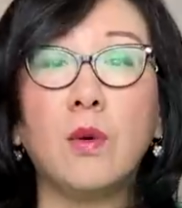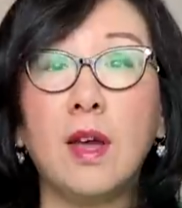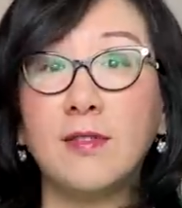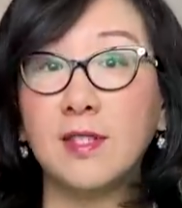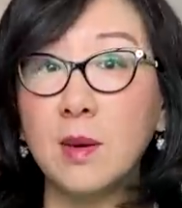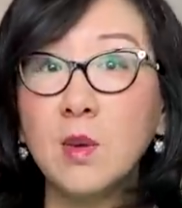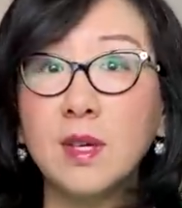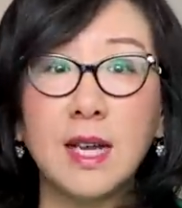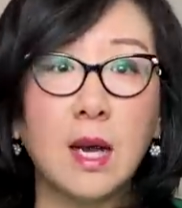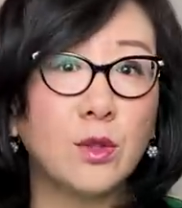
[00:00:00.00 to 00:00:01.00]
if someone
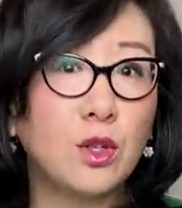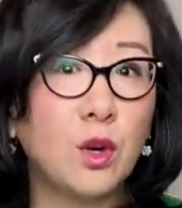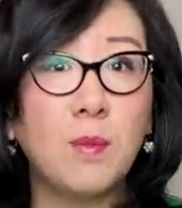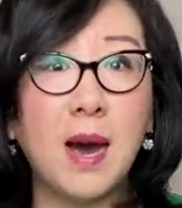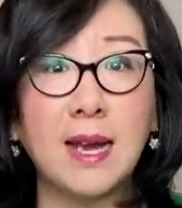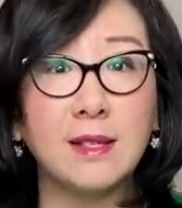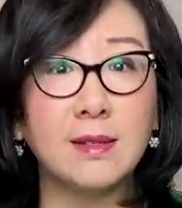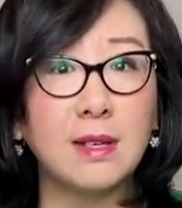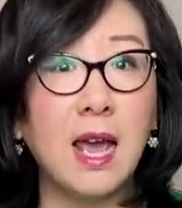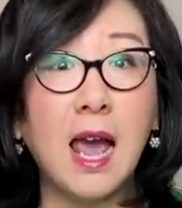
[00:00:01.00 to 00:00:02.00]
tells Joe Biden,
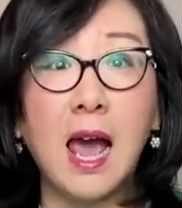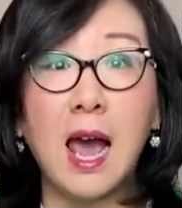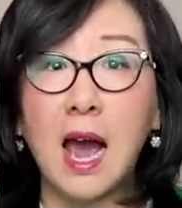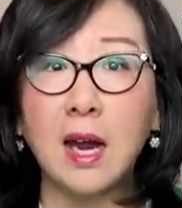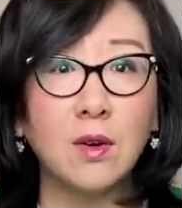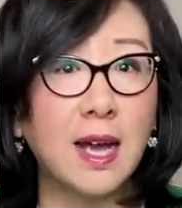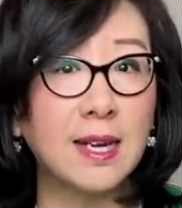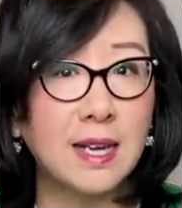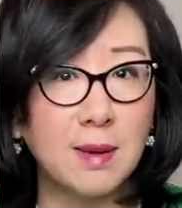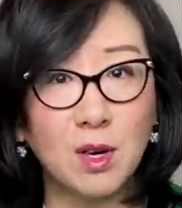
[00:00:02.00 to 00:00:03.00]
I don't like
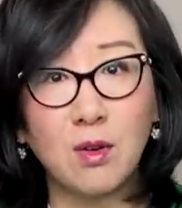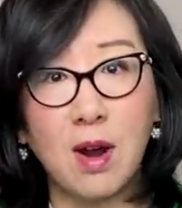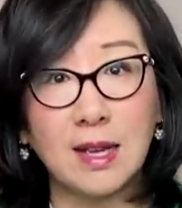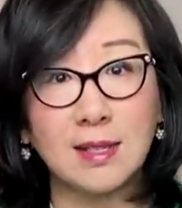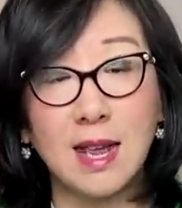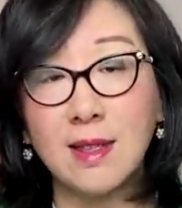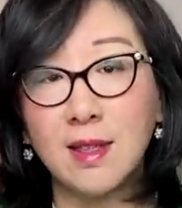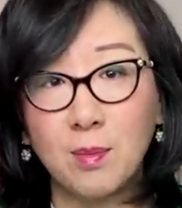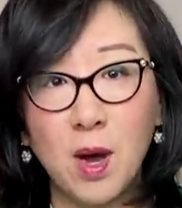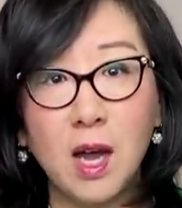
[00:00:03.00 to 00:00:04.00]
Democrats and
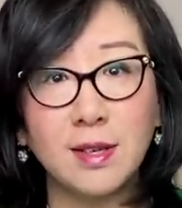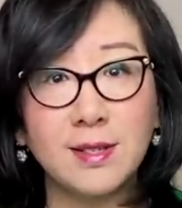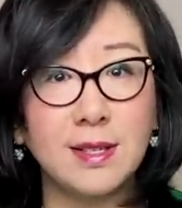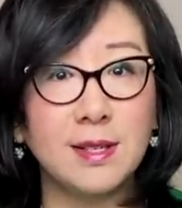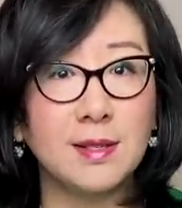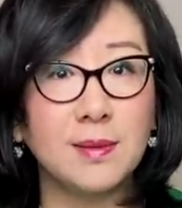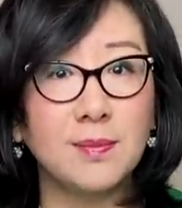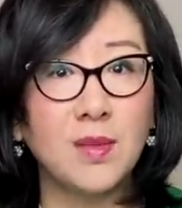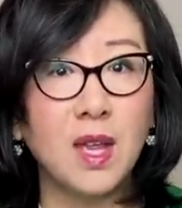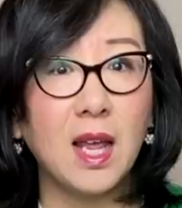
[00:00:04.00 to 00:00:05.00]
their policies,
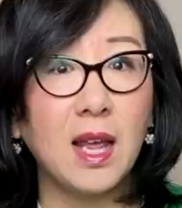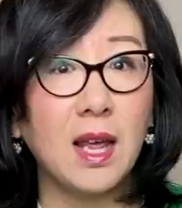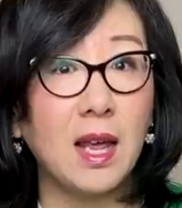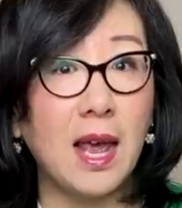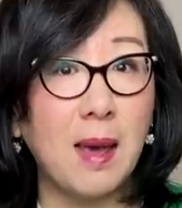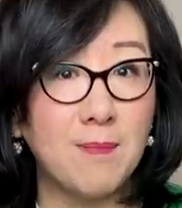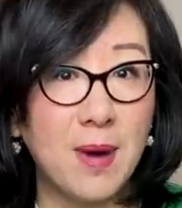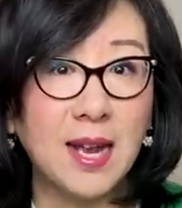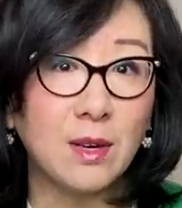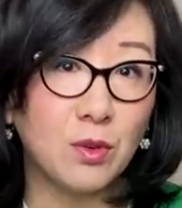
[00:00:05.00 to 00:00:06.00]
and
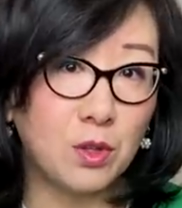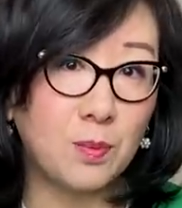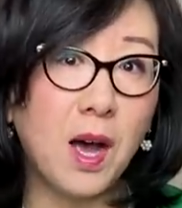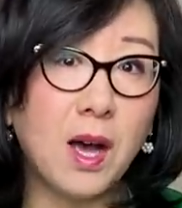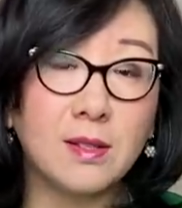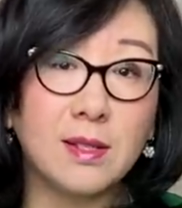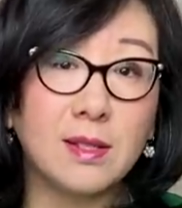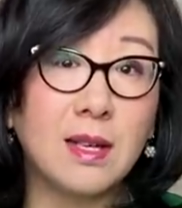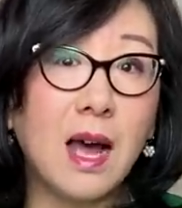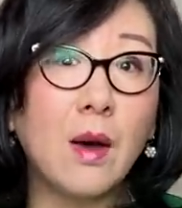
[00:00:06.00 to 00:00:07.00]
Biden responds,
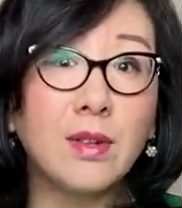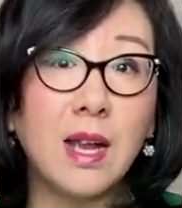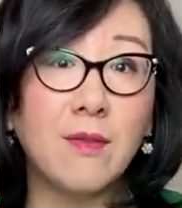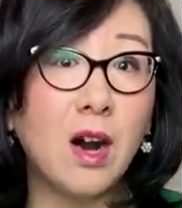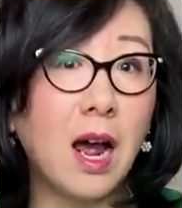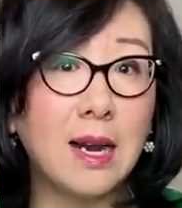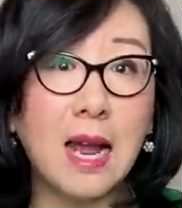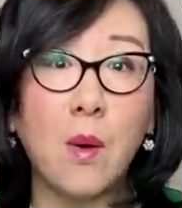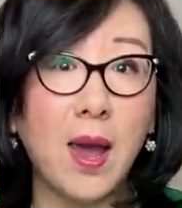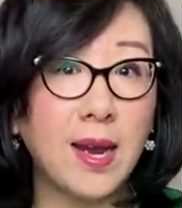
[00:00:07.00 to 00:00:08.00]
I'll never
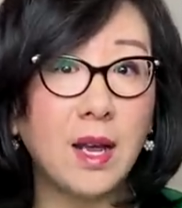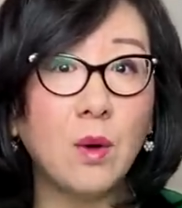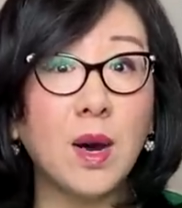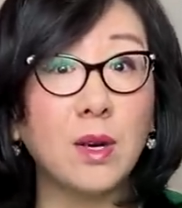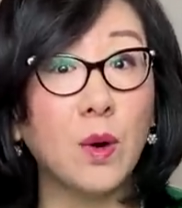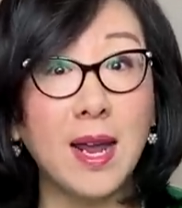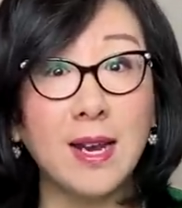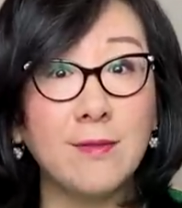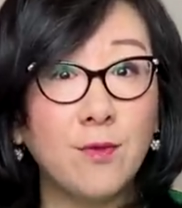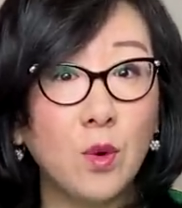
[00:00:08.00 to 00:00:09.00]
allow anyone or any
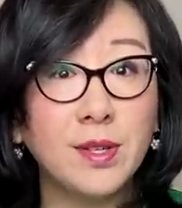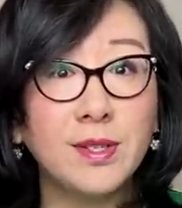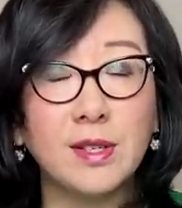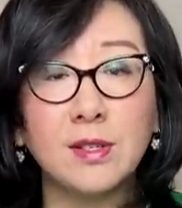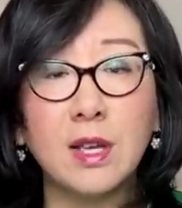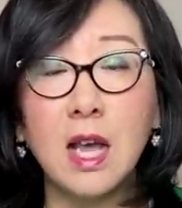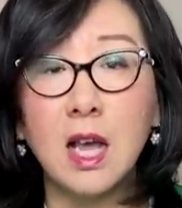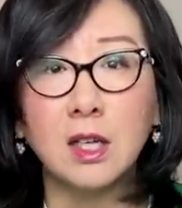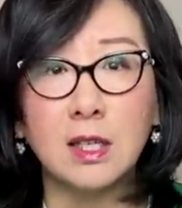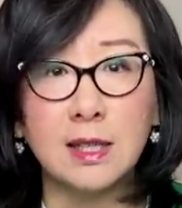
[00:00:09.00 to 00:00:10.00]
forces
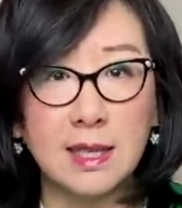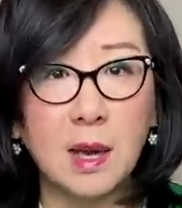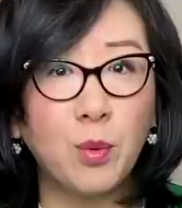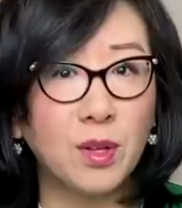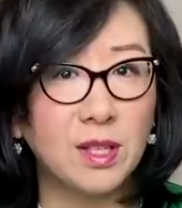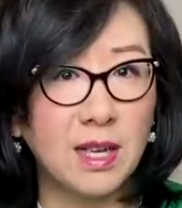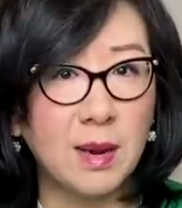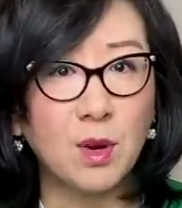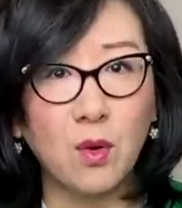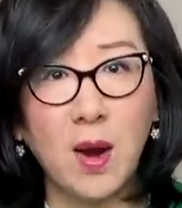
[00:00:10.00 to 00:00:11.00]
to separate the
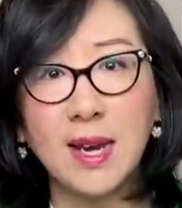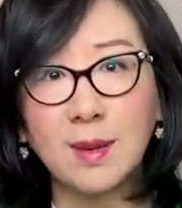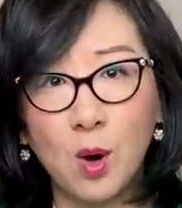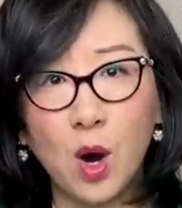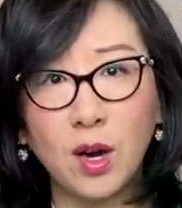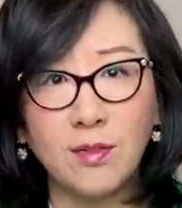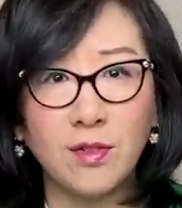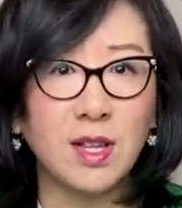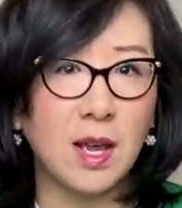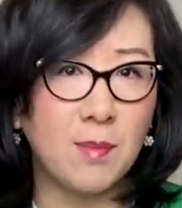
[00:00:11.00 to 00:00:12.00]
Democratic Party
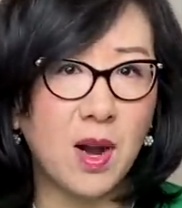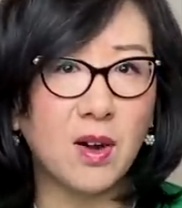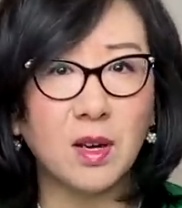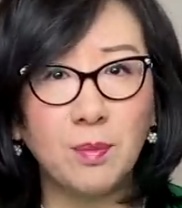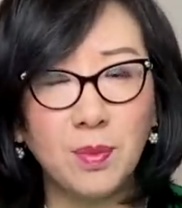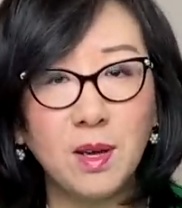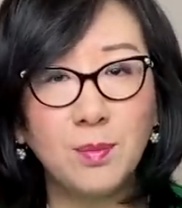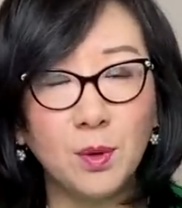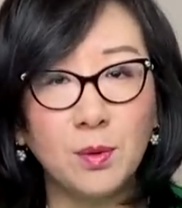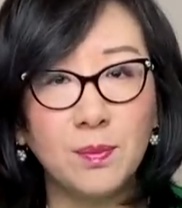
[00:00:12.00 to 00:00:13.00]
from the American
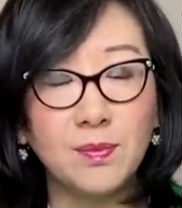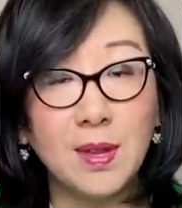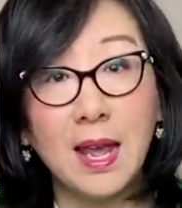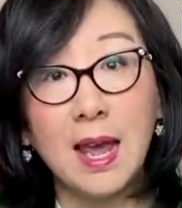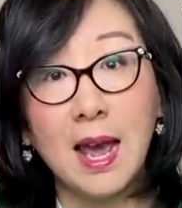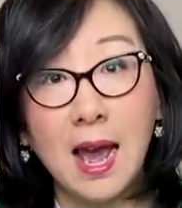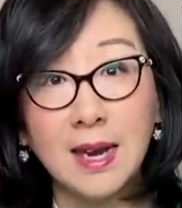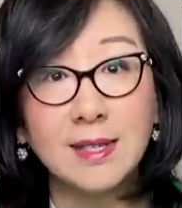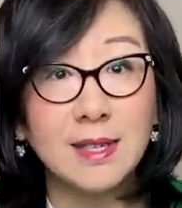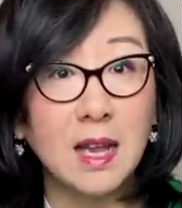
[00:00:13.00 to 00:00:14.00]
people. I'd
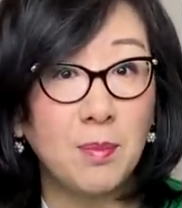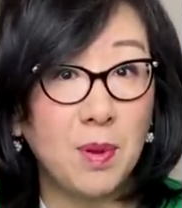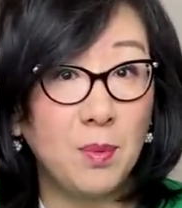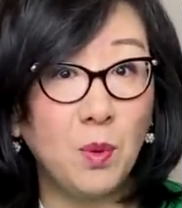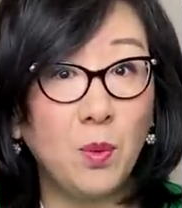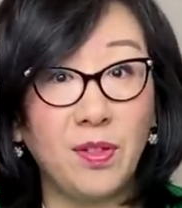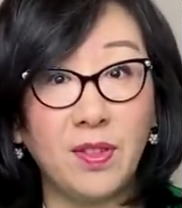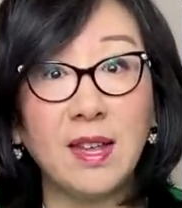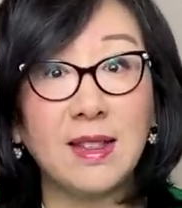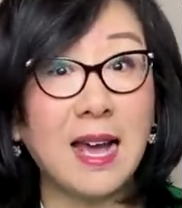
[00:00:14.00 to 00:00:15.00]
say people would
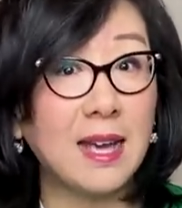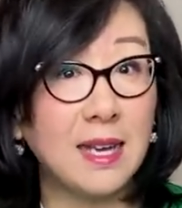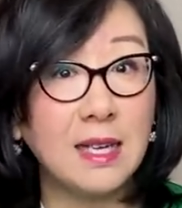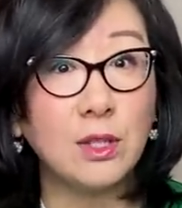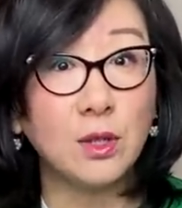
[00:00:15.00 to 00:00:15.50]
think that he needs